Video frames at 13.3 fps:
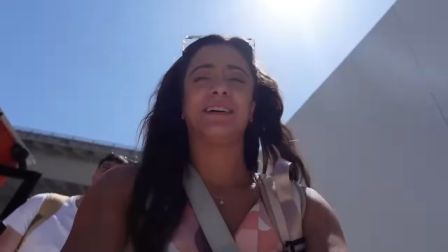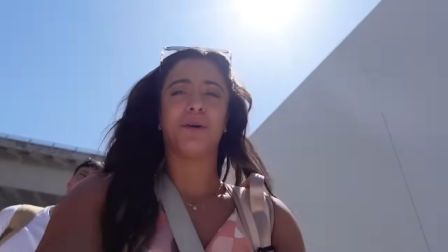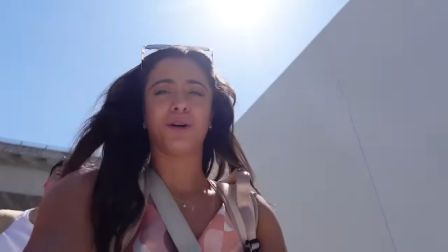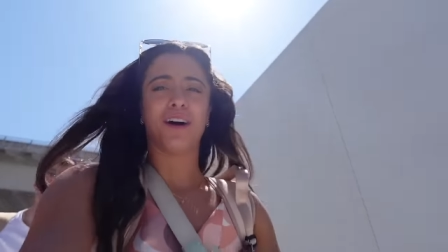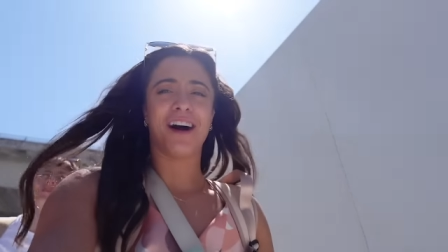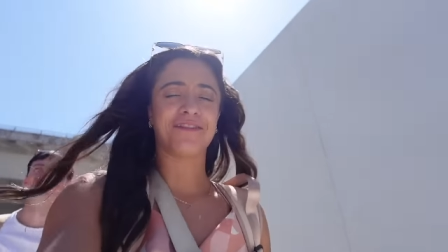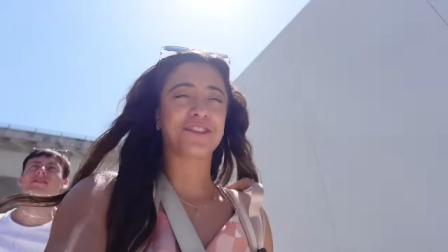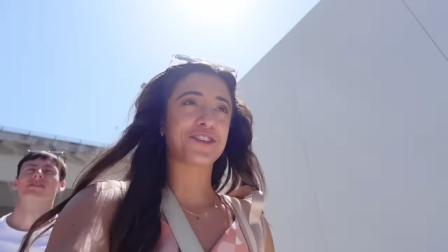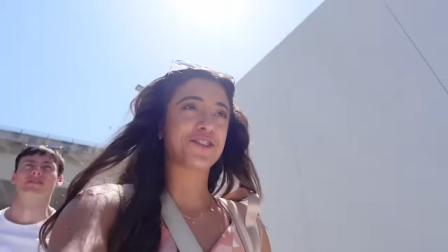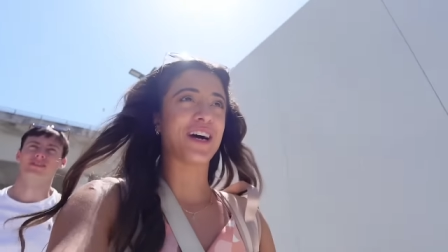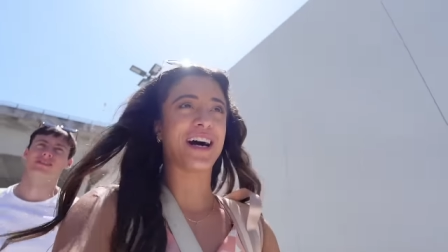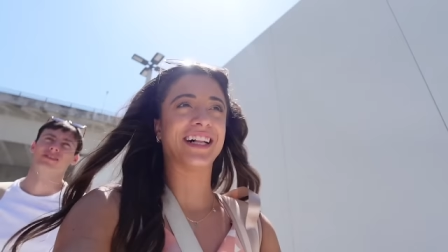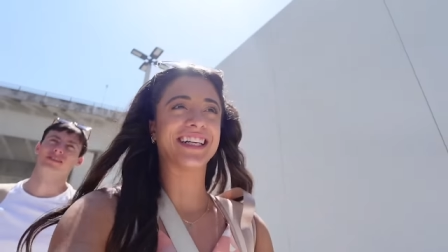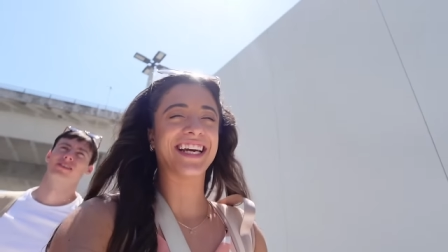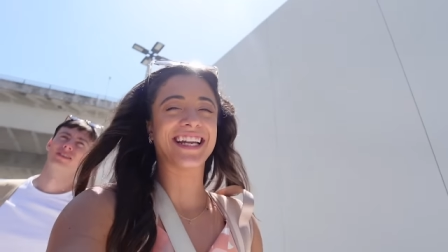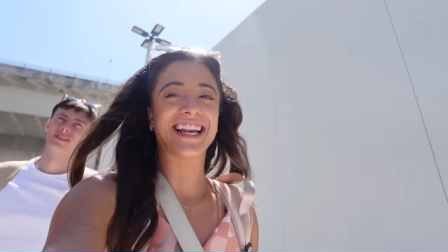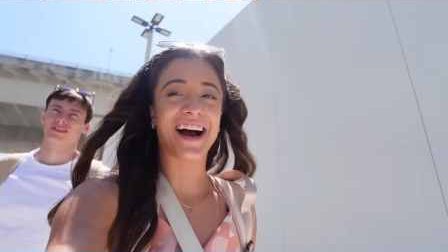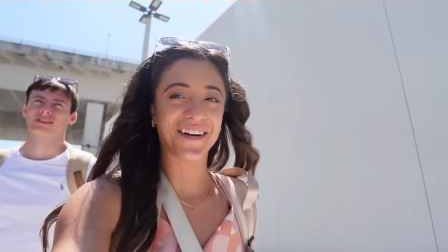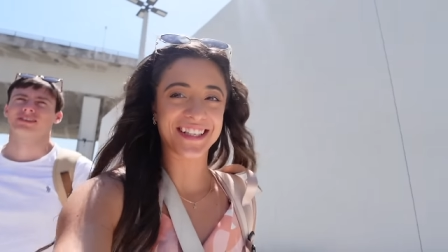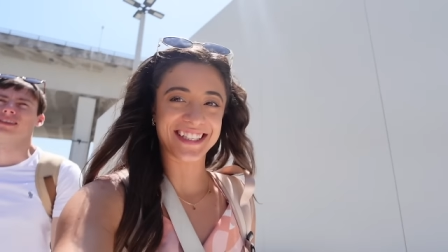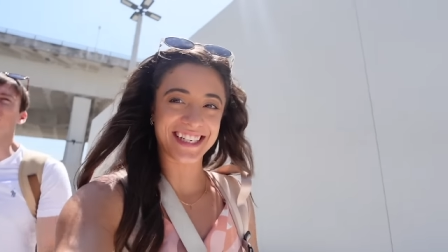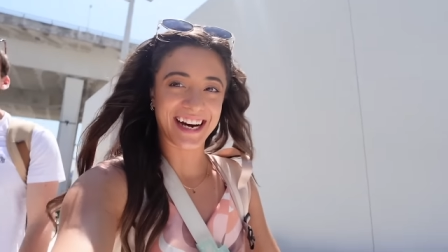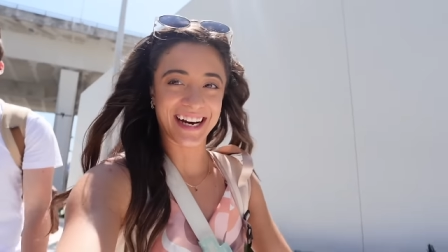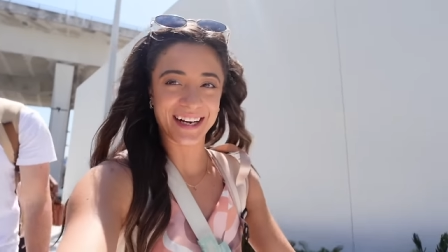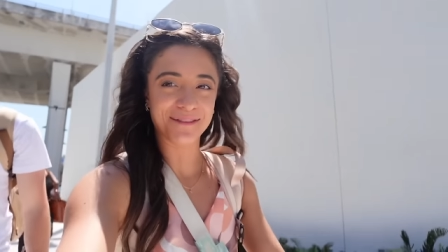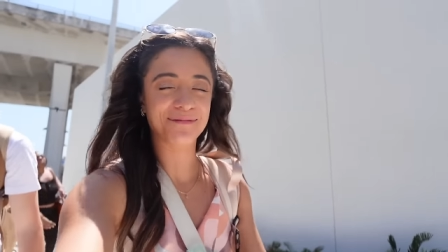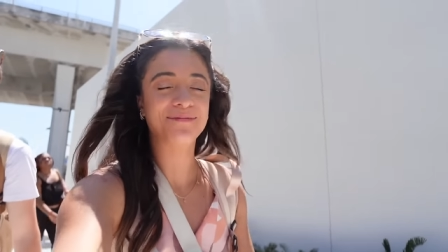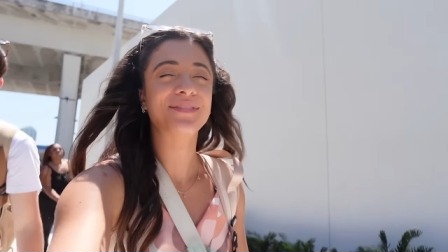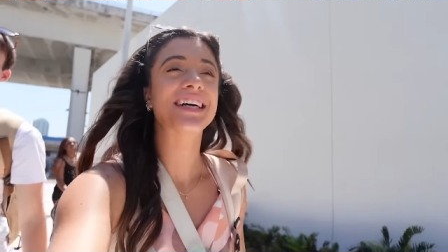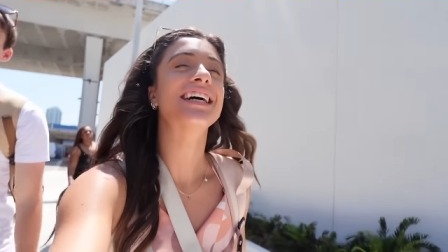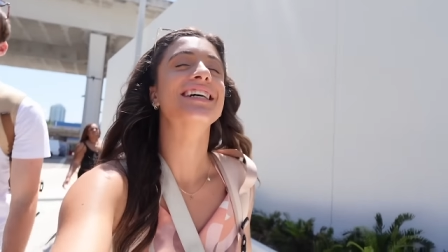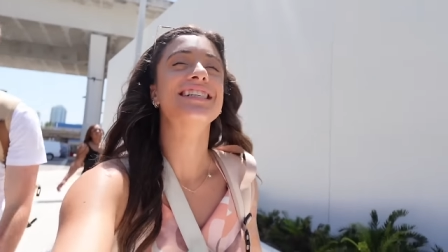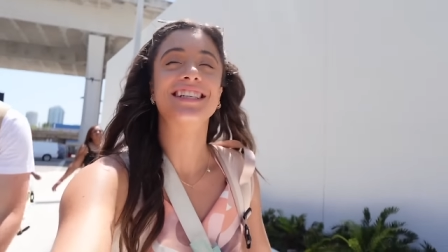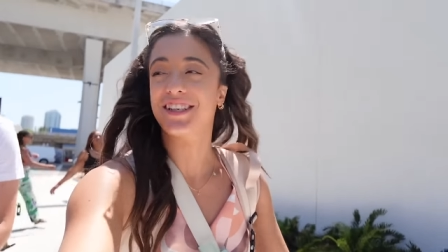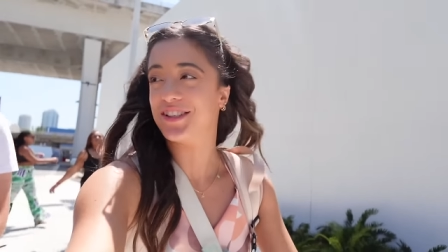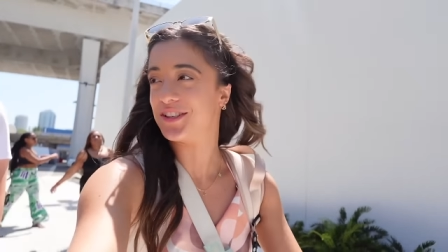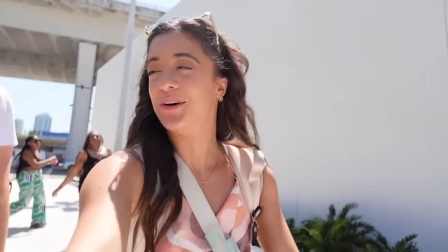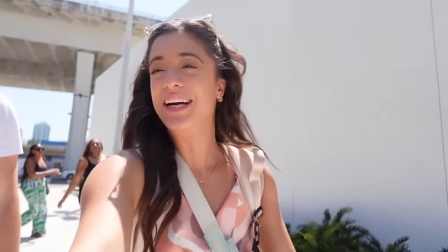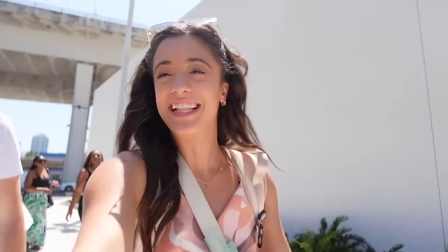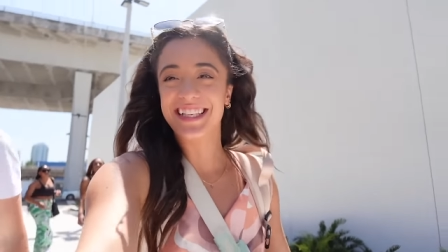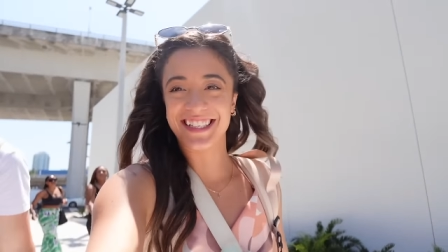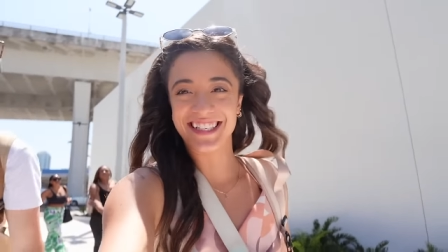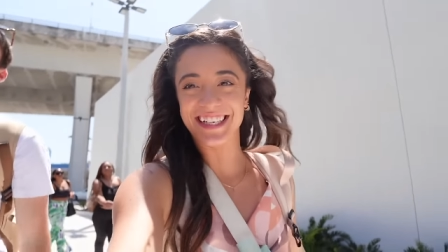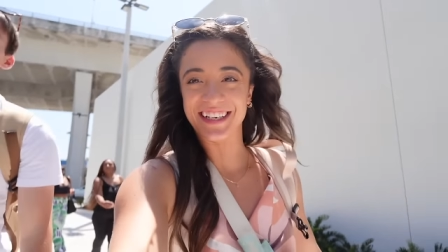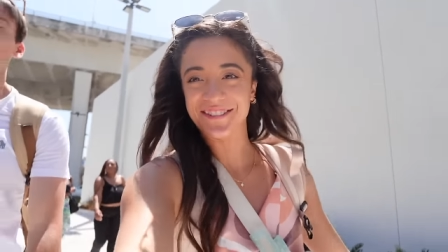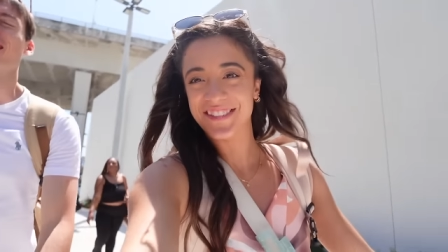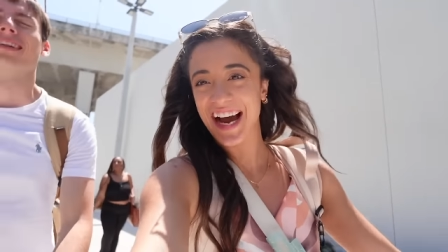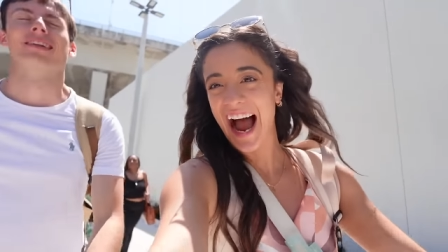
We're off the trolley, and now it's time to join the ship.